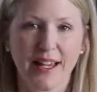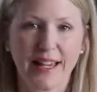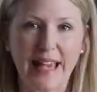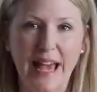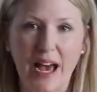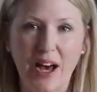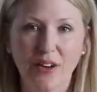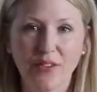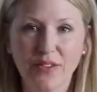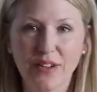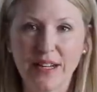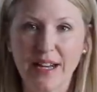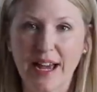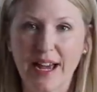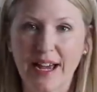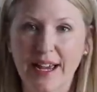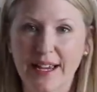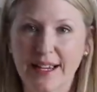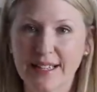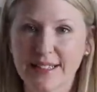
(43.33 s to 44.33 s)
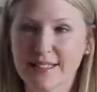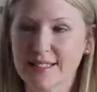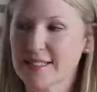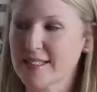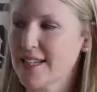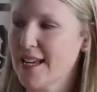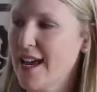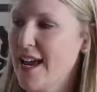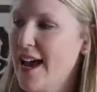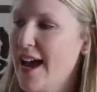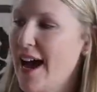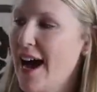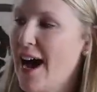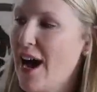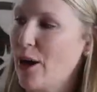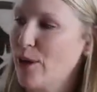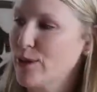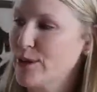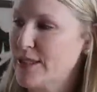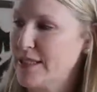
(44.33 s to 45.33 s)
galvanized
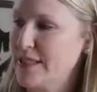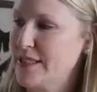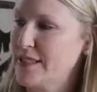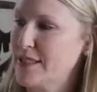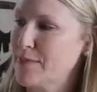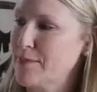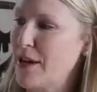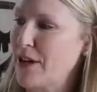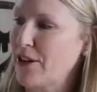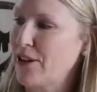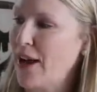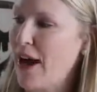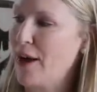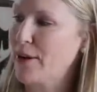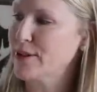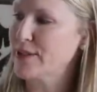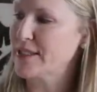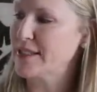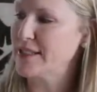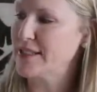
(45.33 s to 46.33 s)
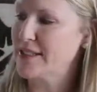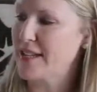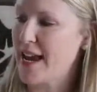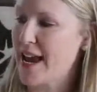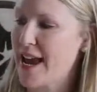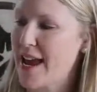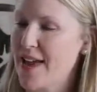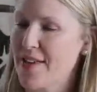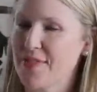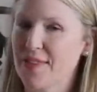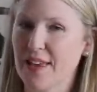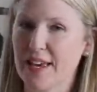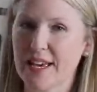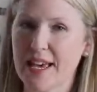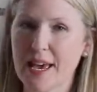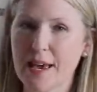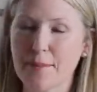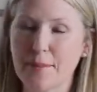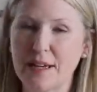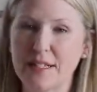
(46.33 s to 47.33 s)
houses, metal houses, and they
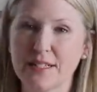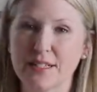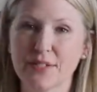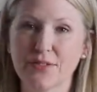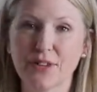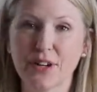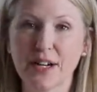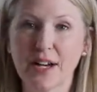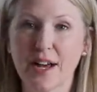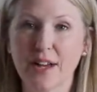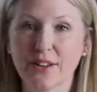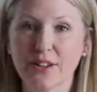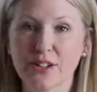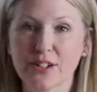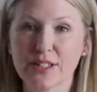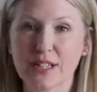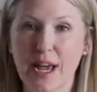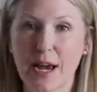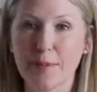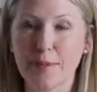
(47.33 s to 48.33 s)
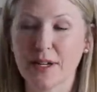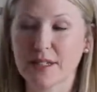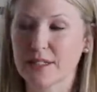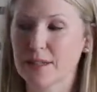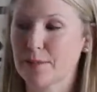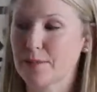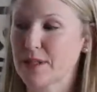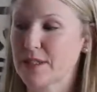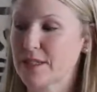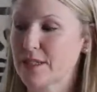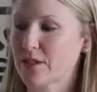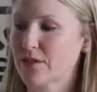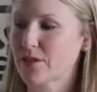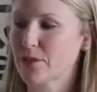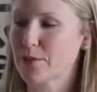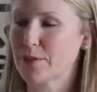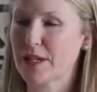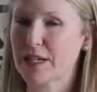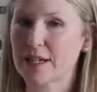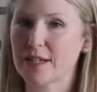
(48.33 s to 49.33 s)
came in different colors. I picked up the
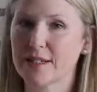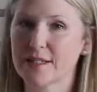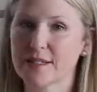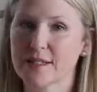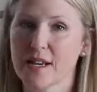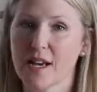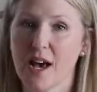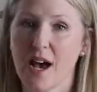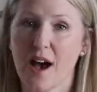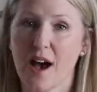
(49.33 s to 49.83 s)
silver because